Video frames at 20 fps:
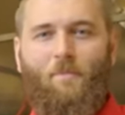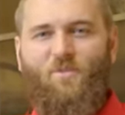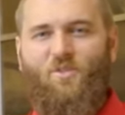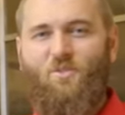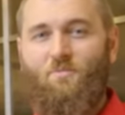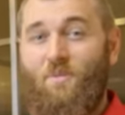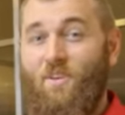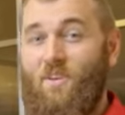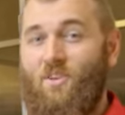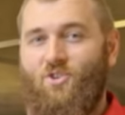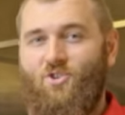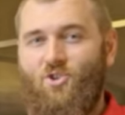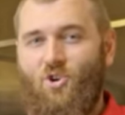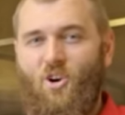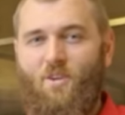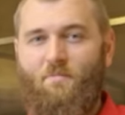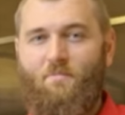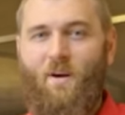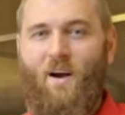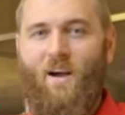to be
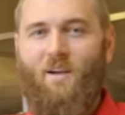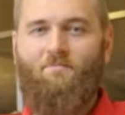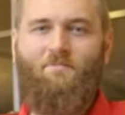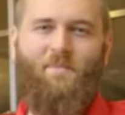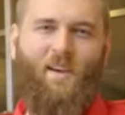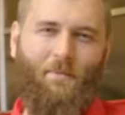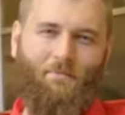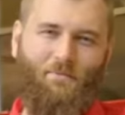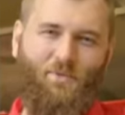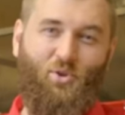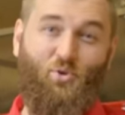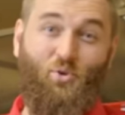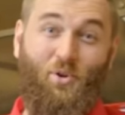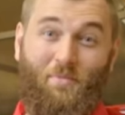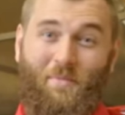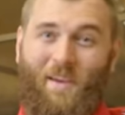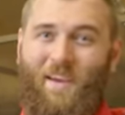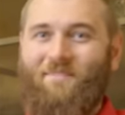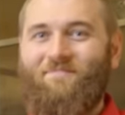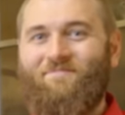enjoyed by, yeah, you
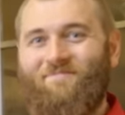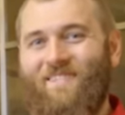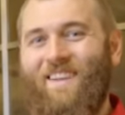and me.